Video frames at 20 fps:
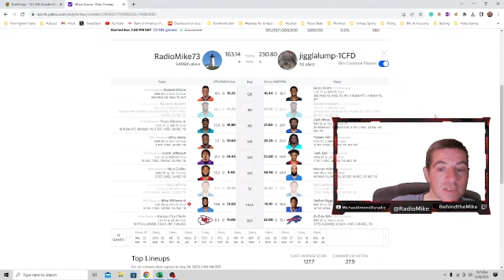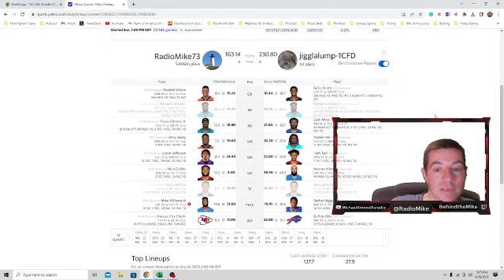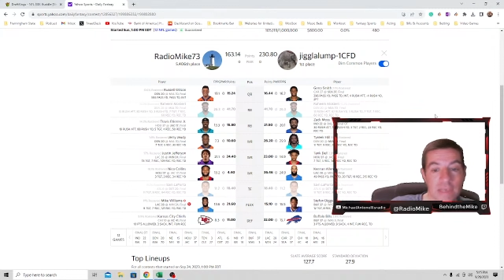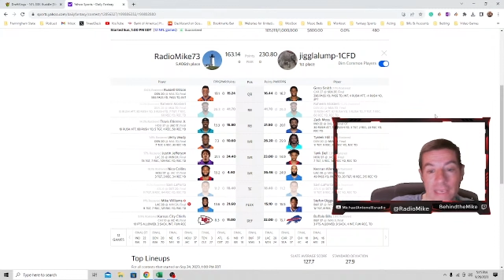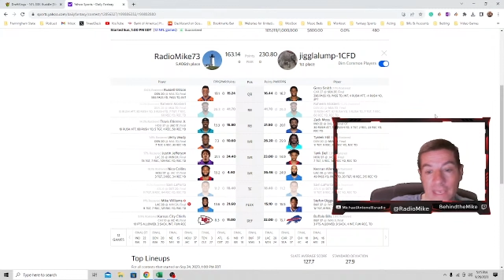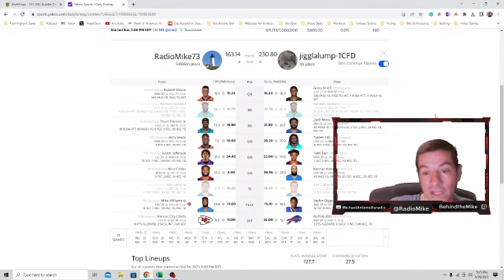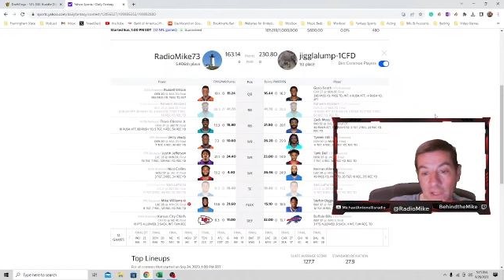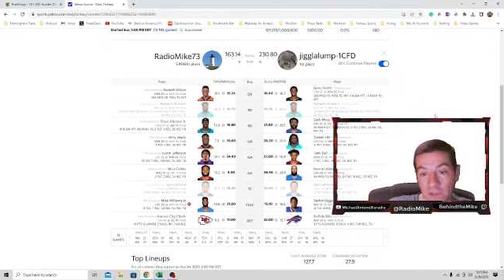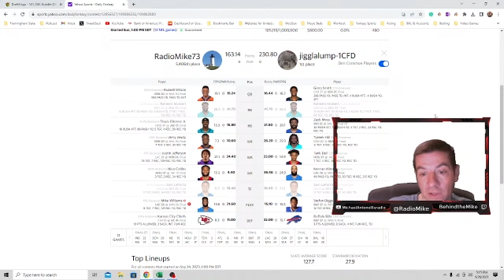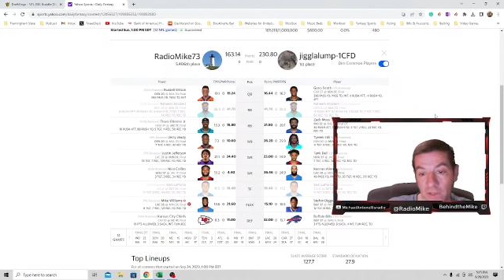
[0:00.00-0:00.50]

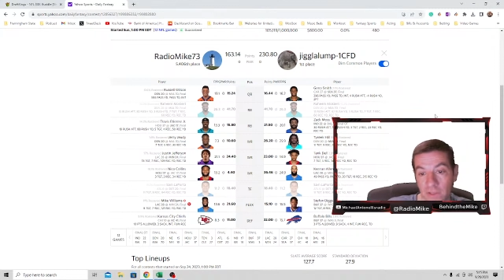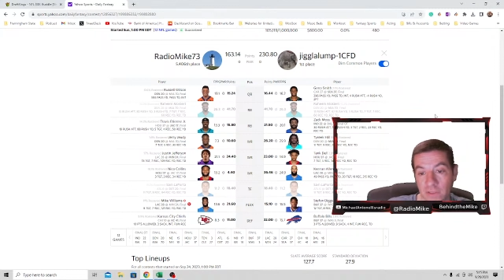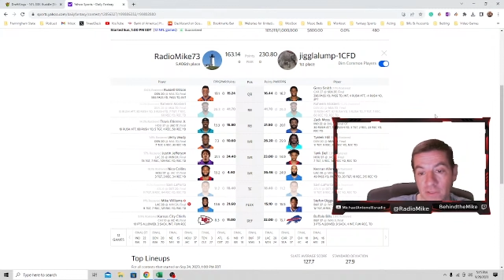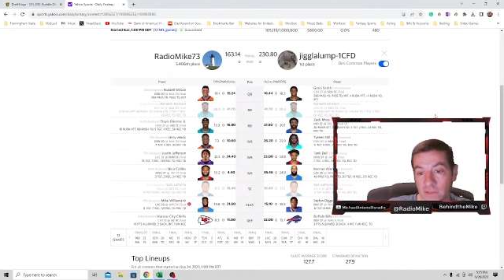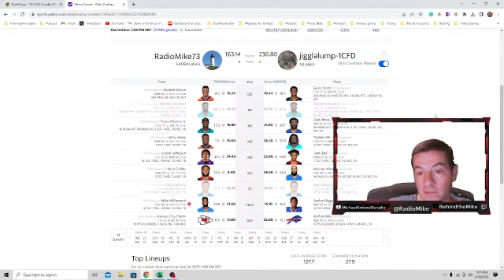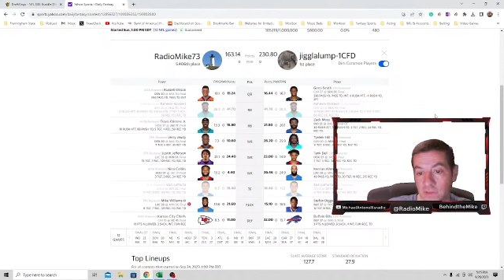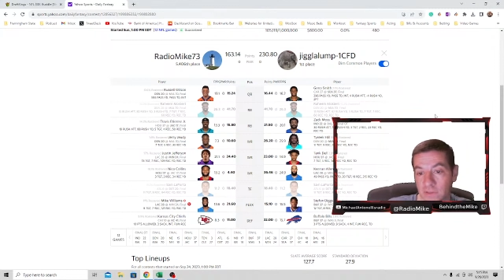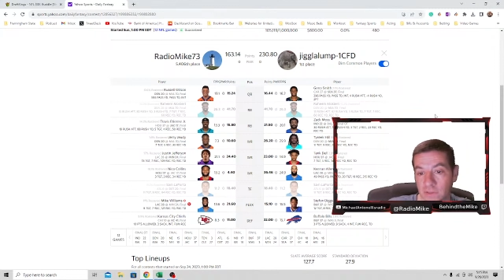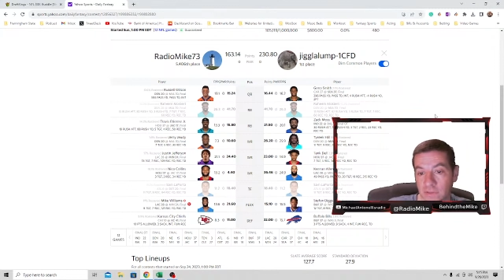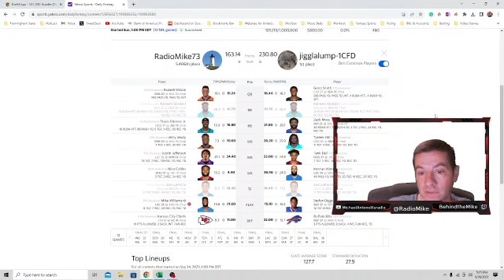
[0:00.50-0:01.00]
Hill,
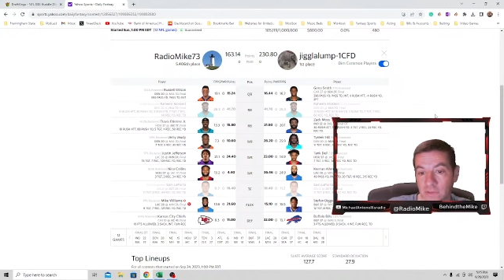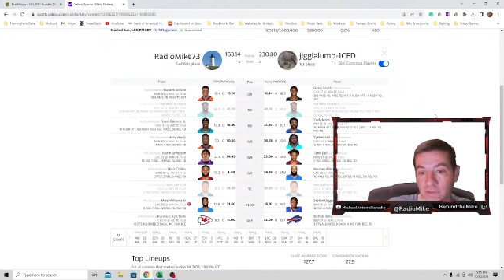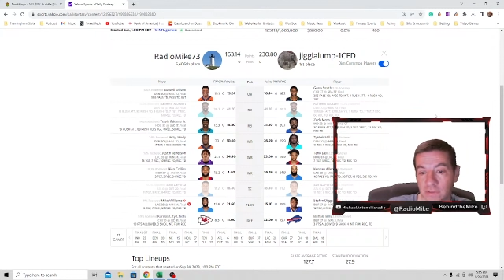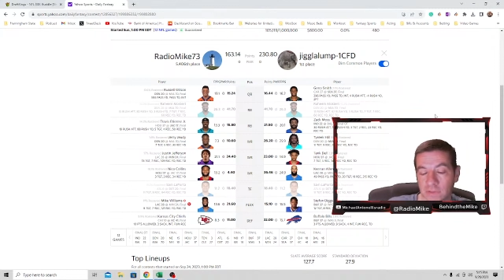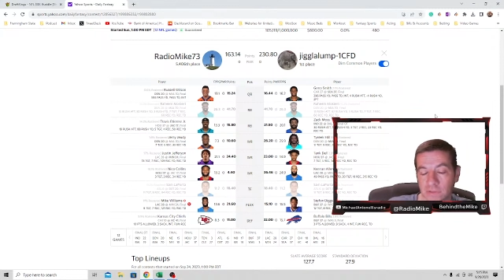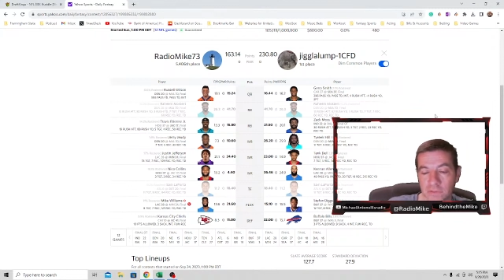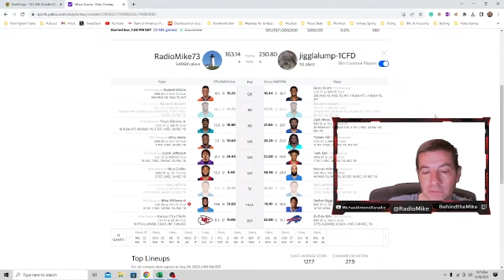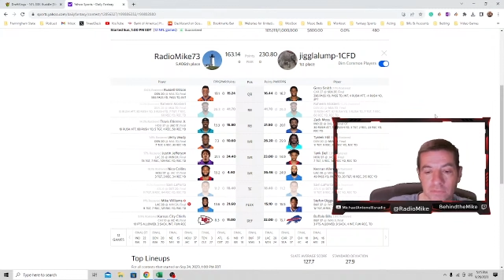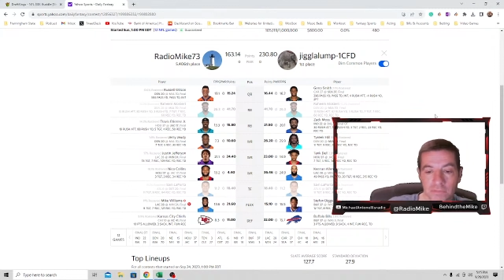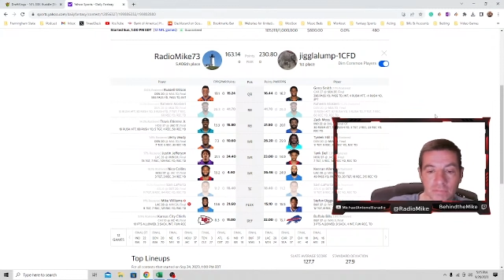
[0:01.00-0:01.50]

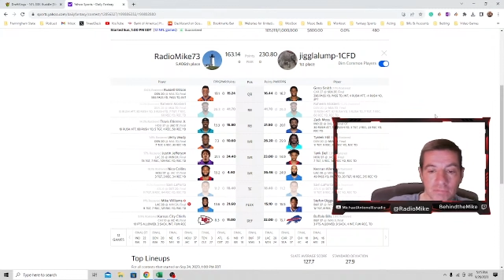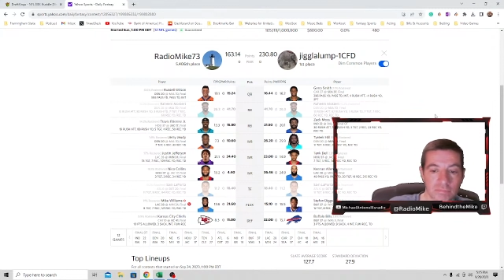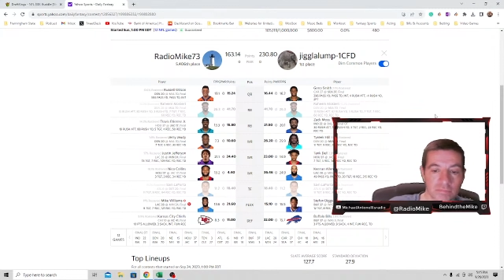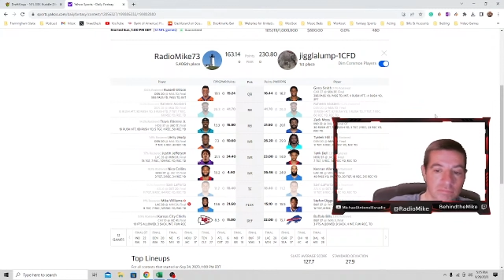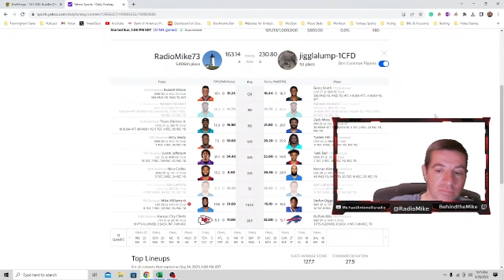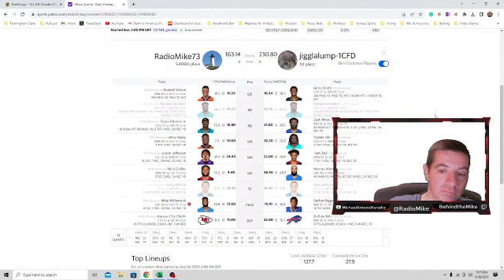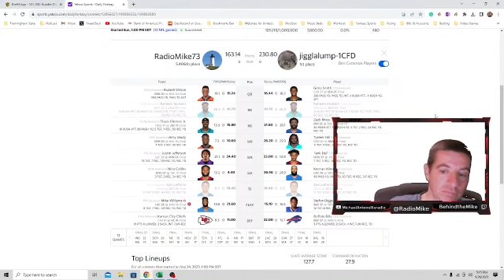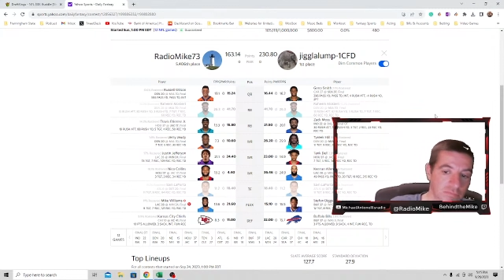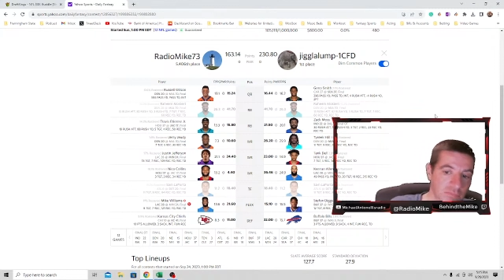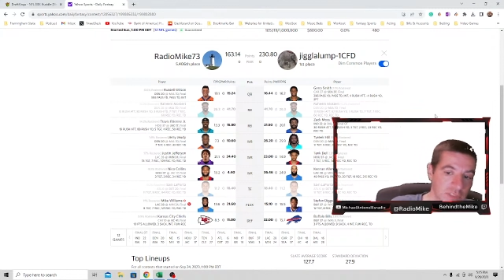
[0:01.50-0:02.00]

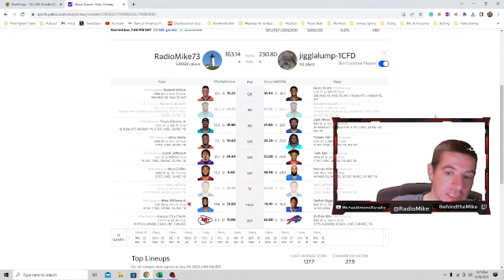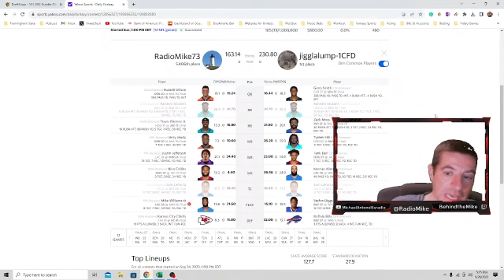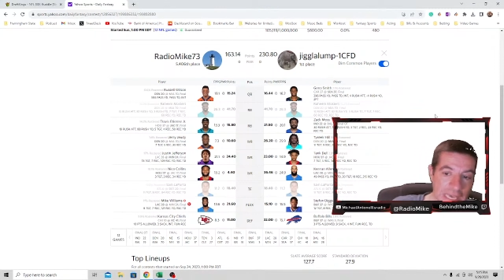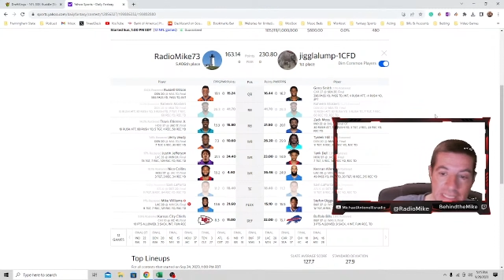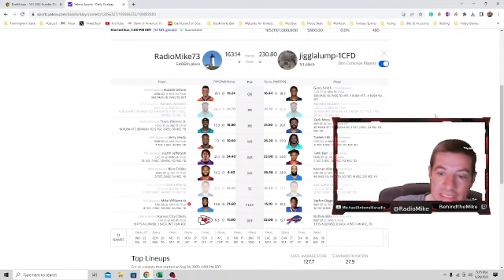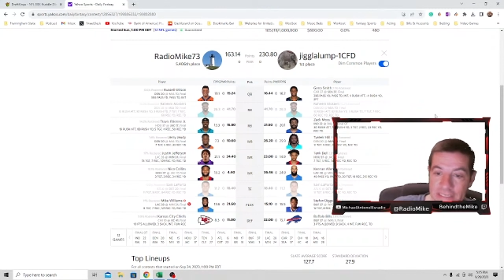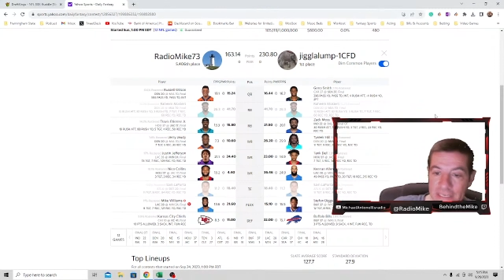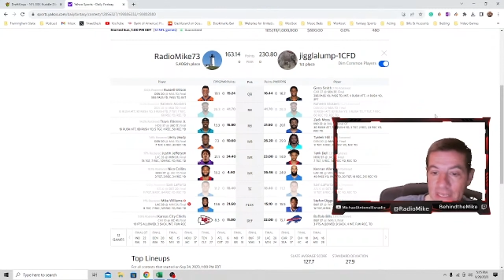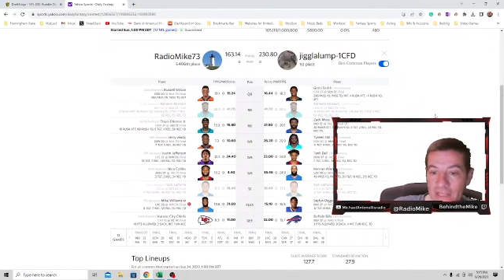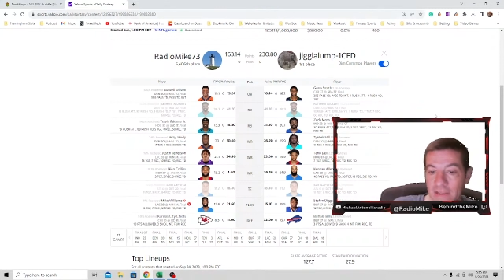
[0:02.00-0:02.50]

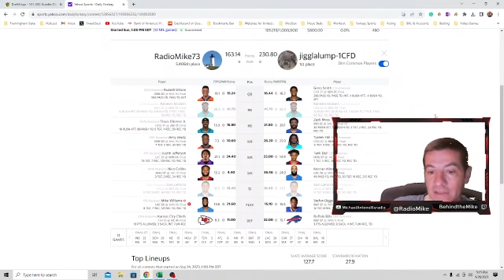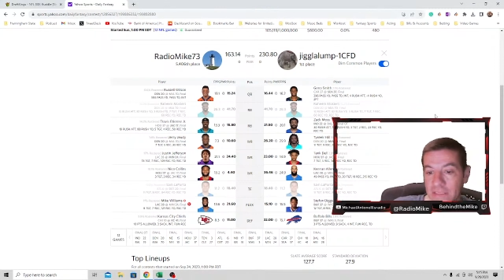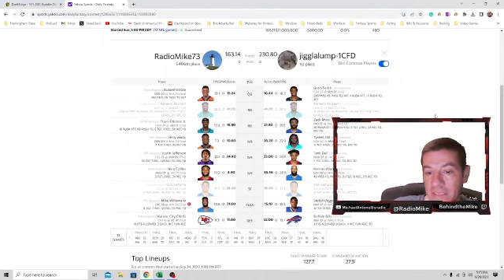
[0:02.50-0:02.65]
Tank Dell,